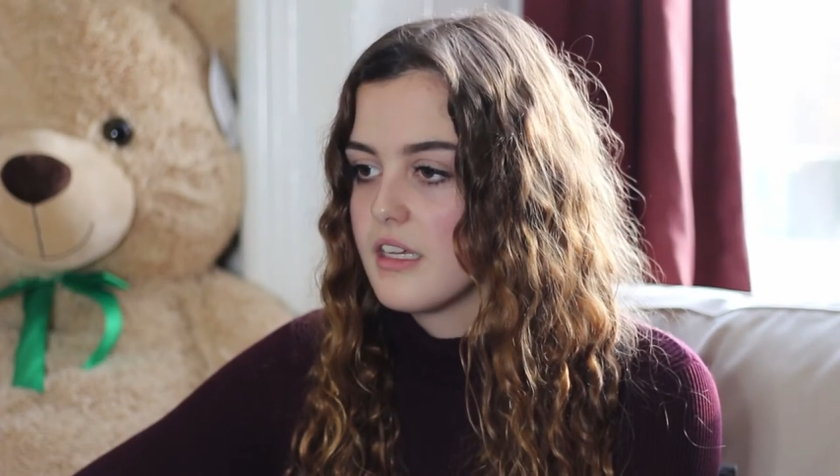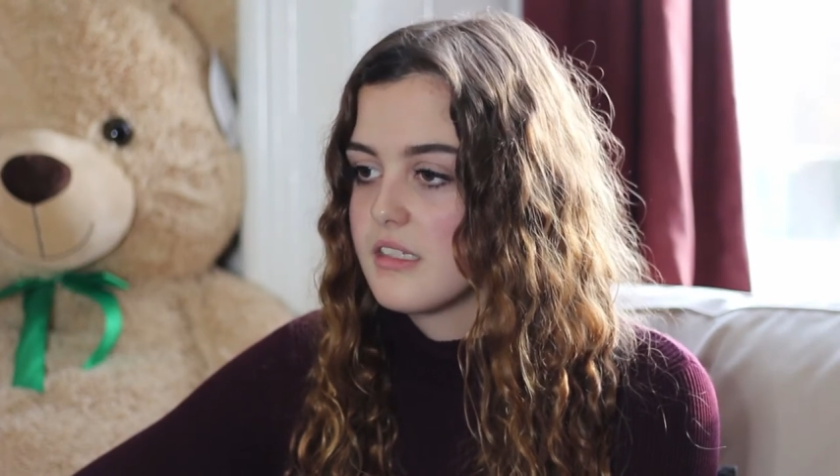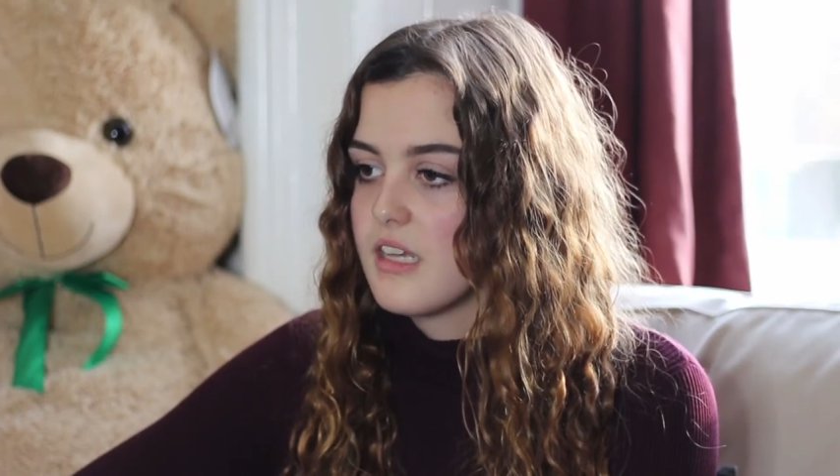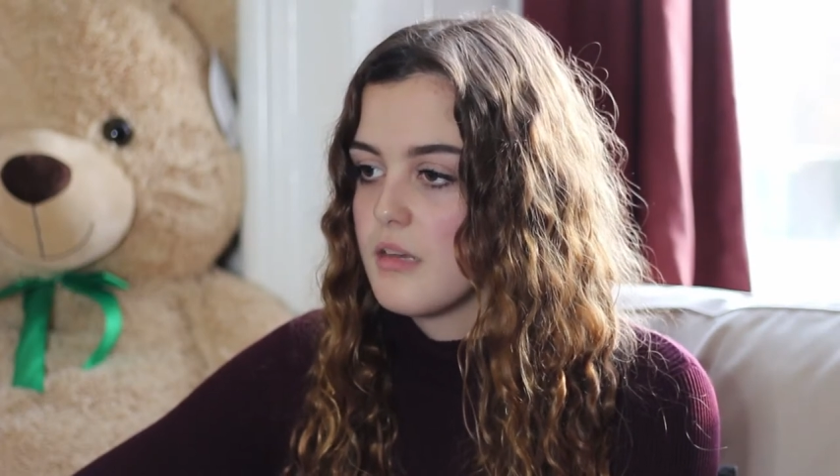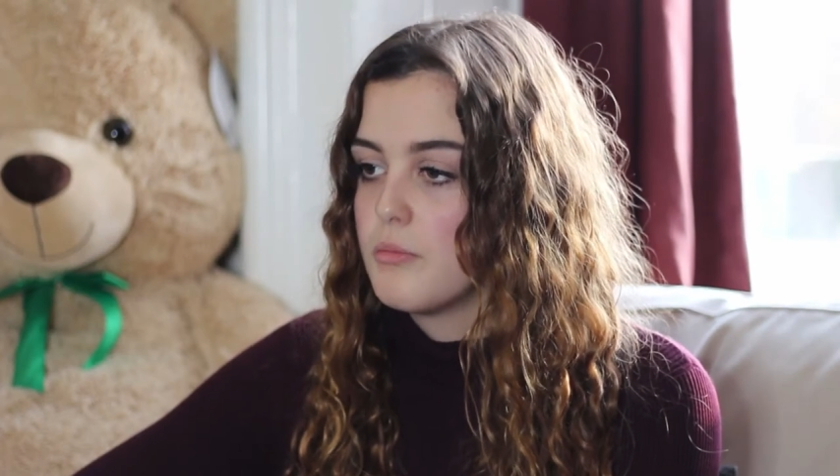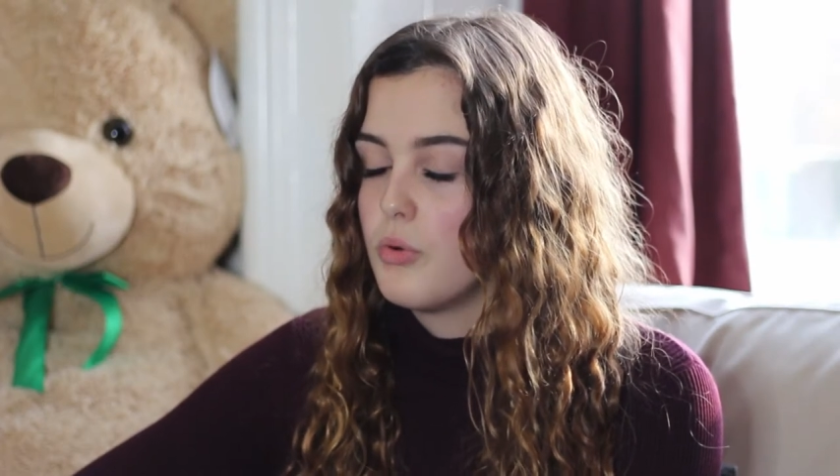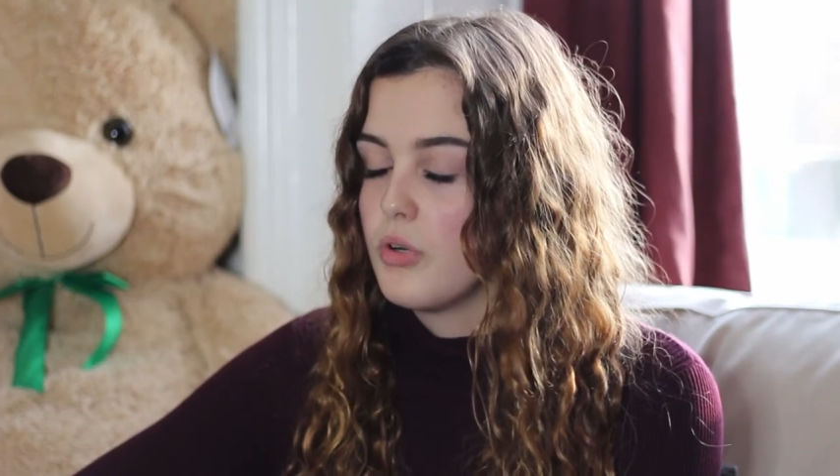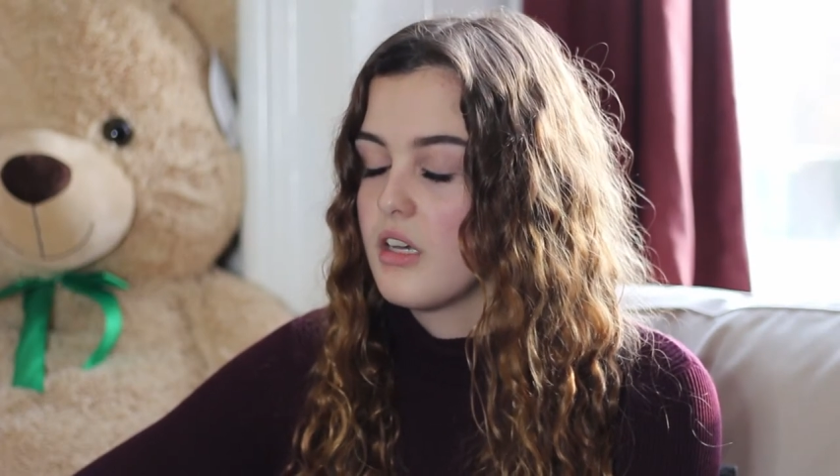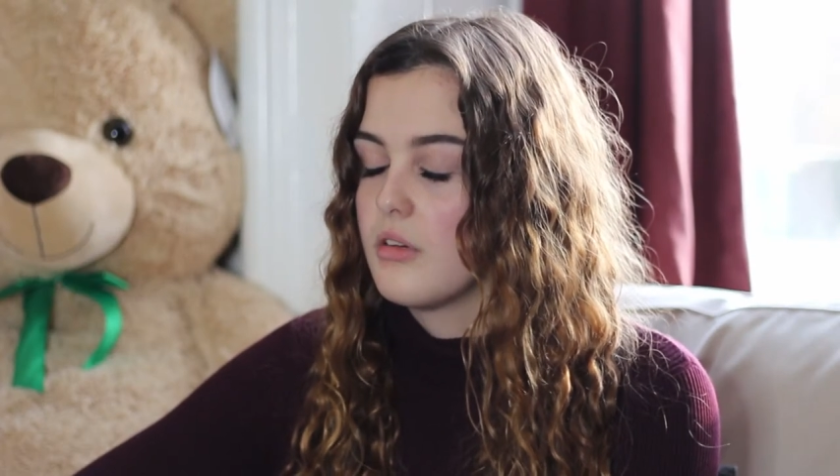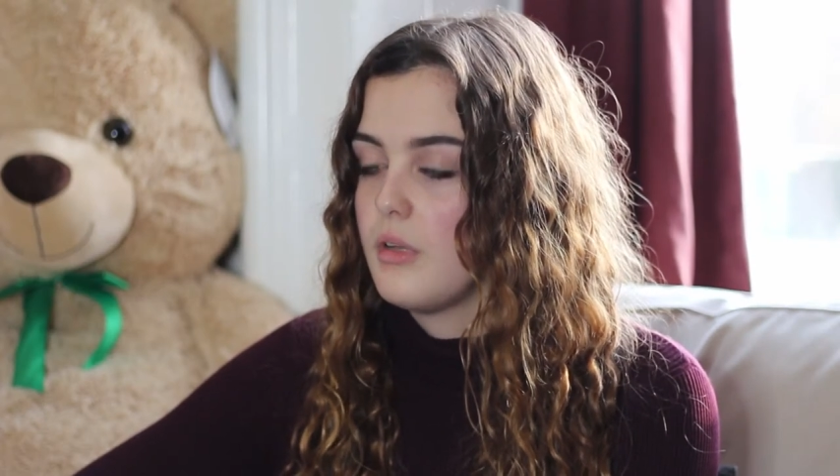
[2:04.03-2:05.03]
I can stay in
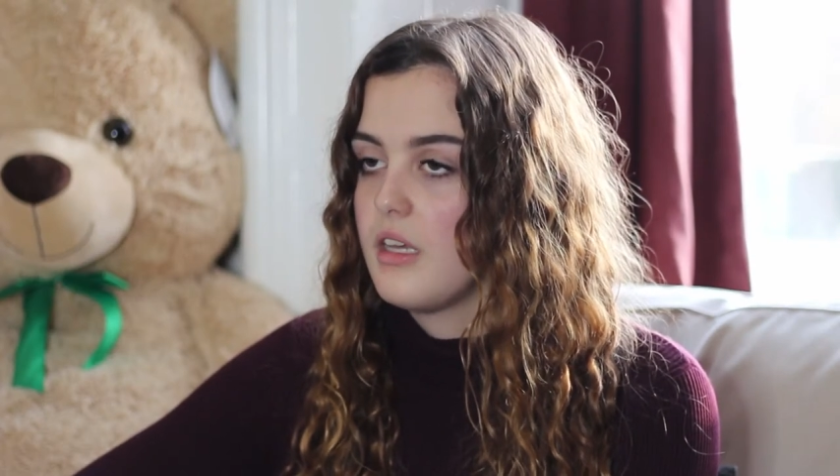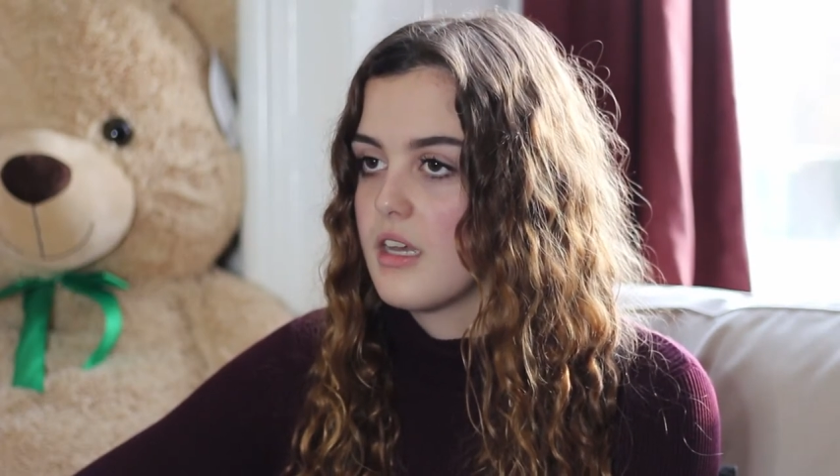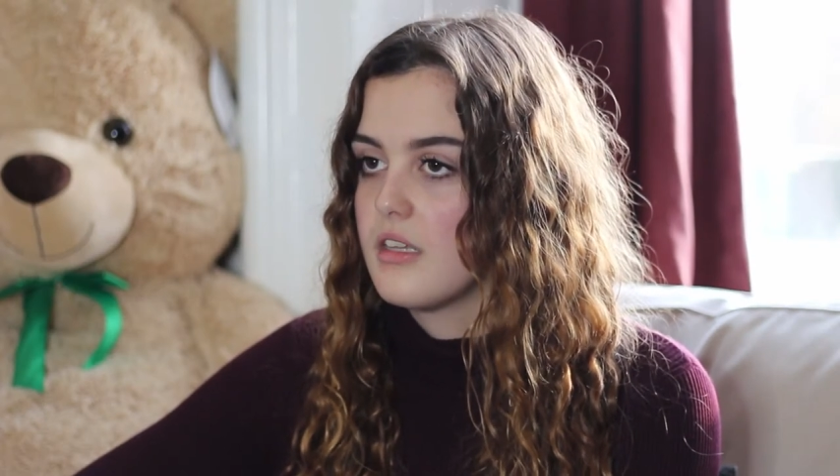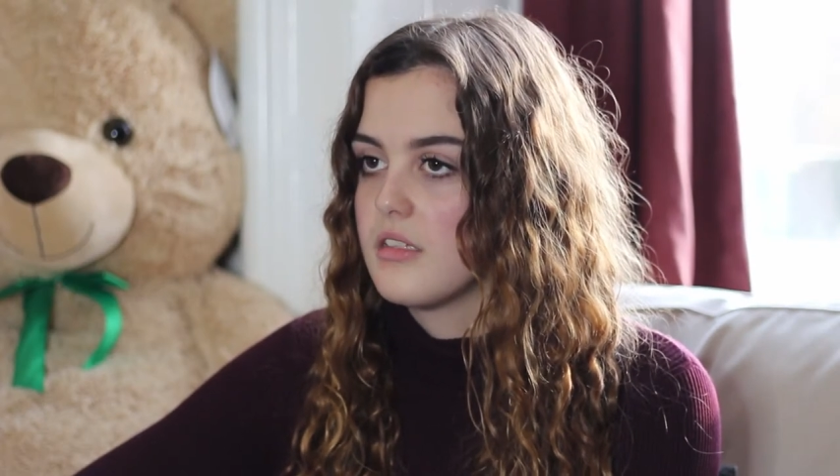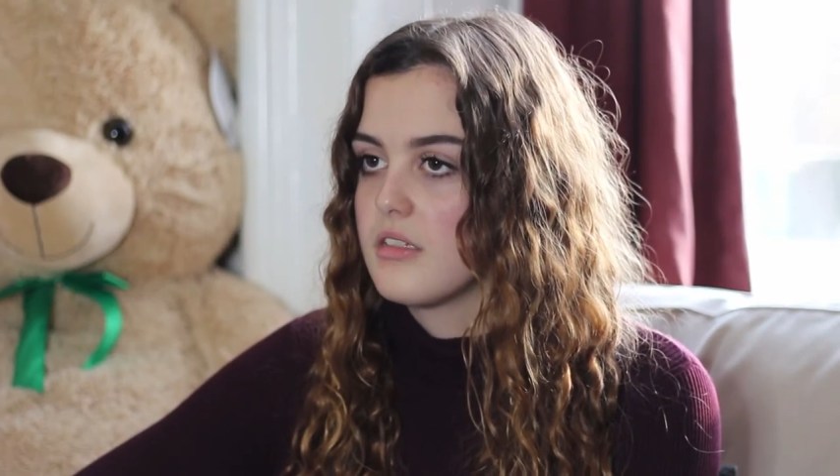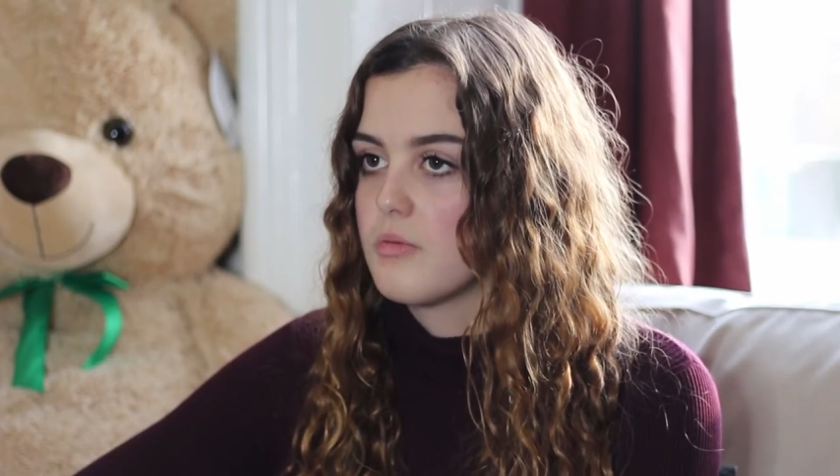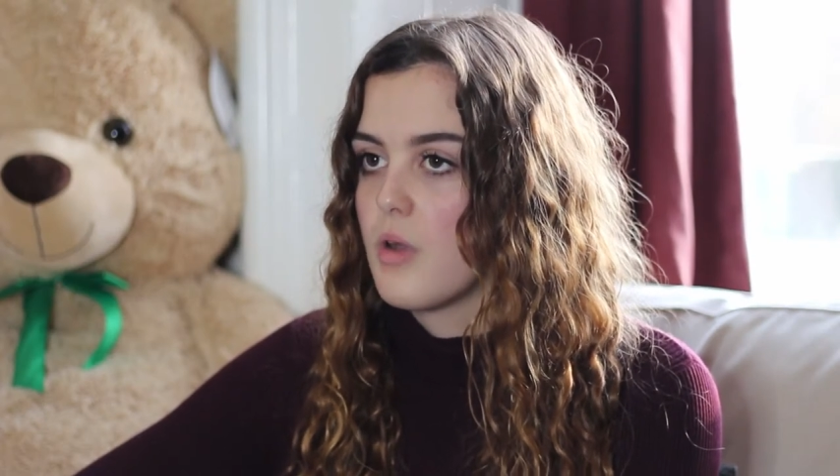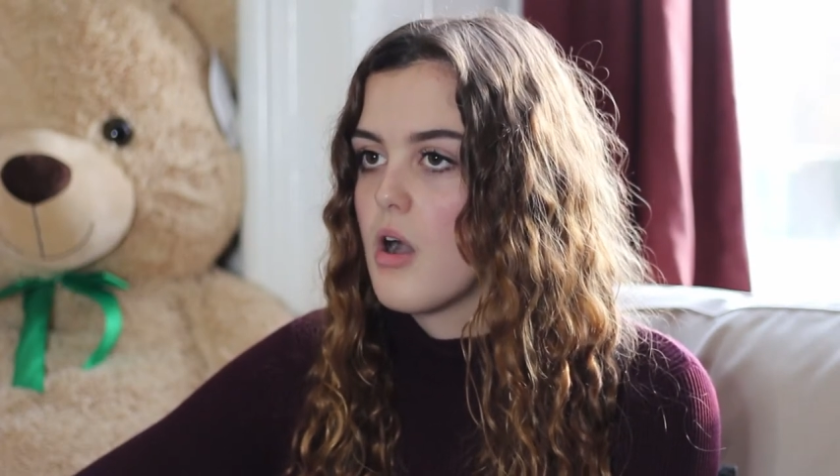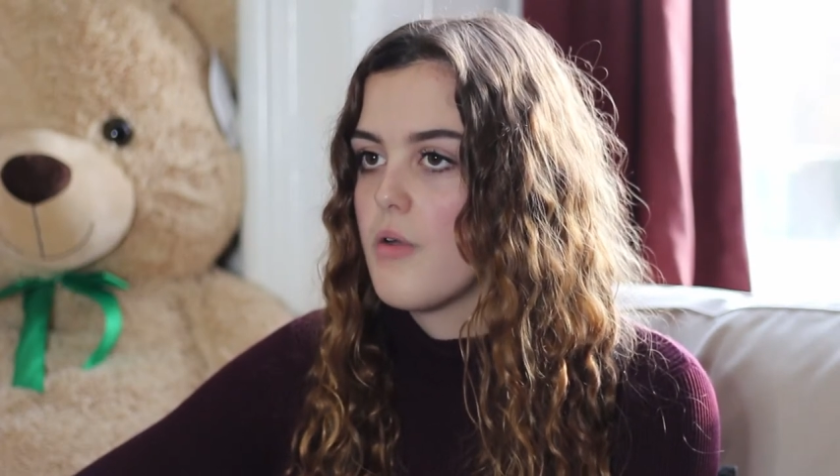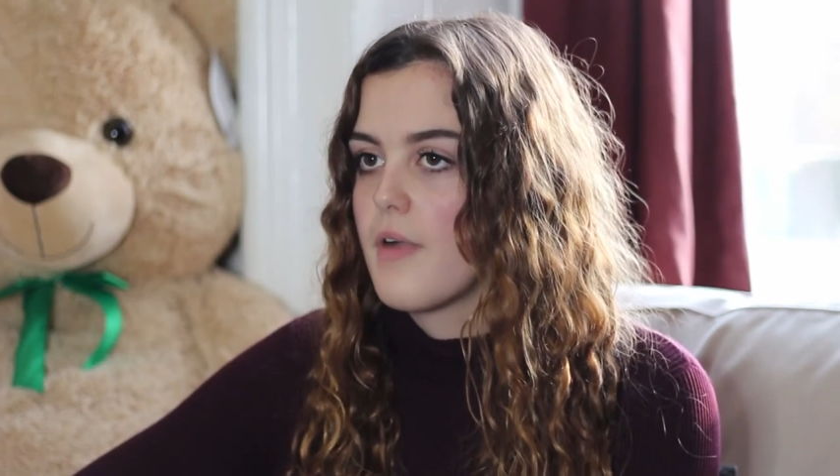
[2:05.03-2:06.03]
boarding at weekends
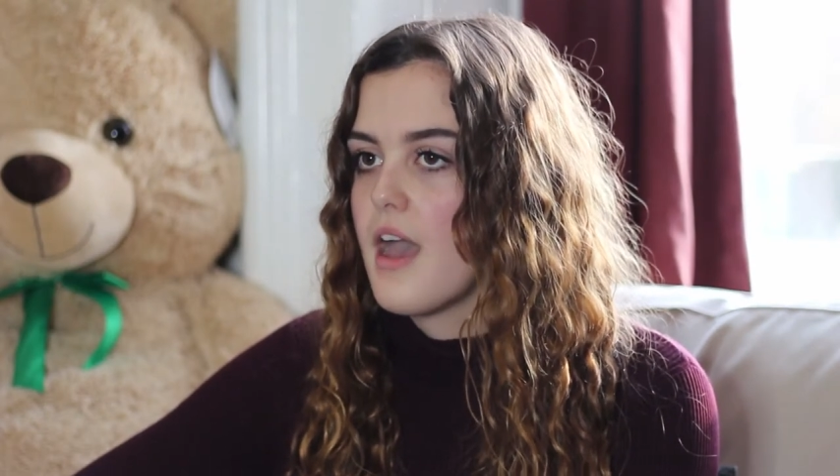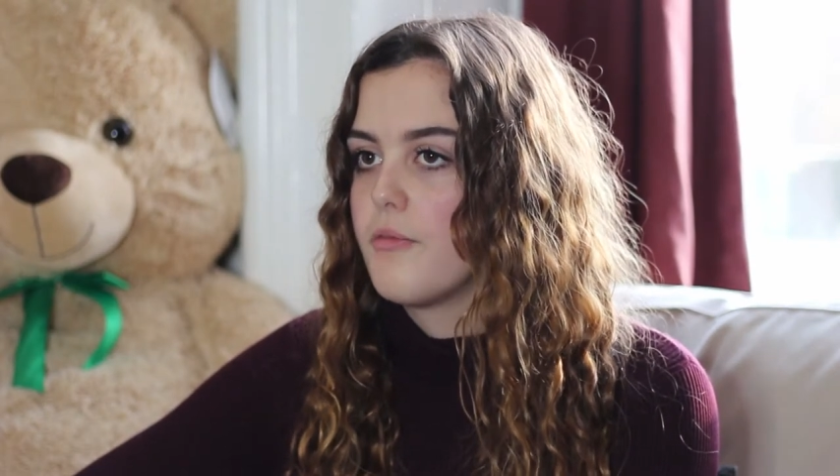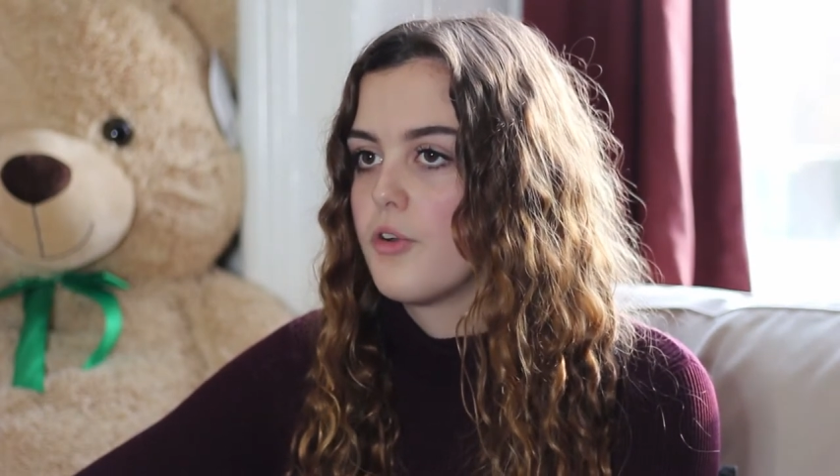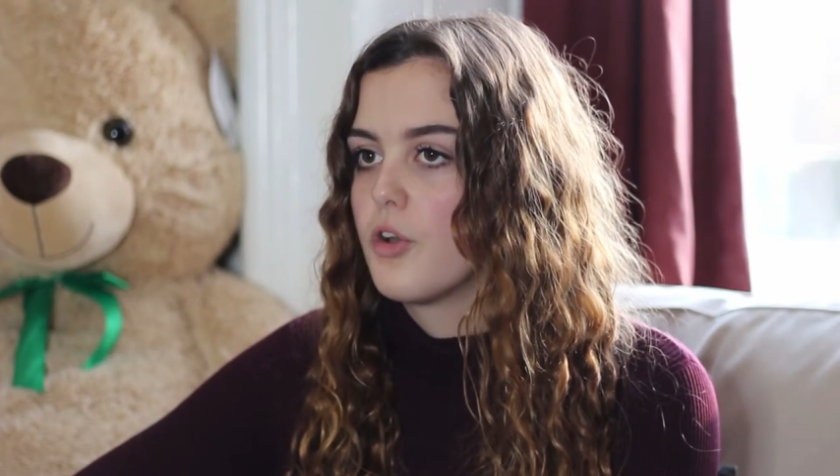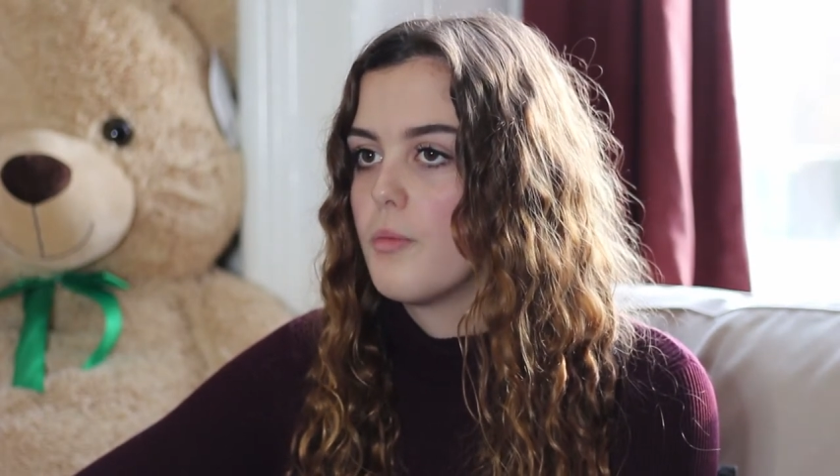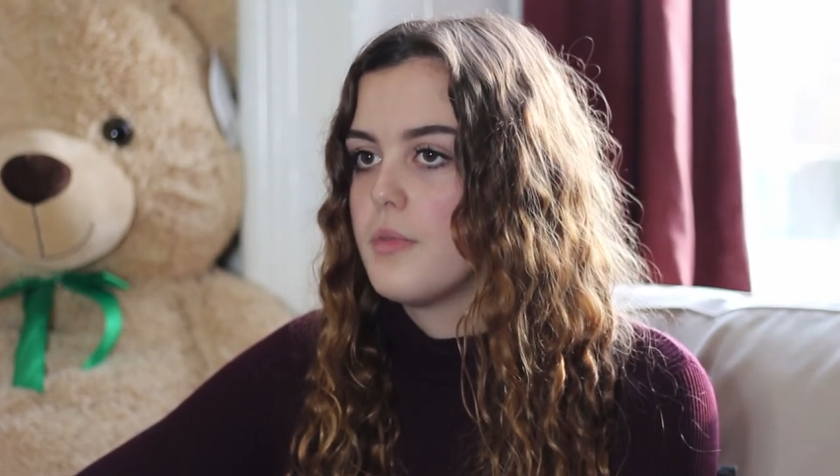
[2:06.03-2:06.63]
as well if I have a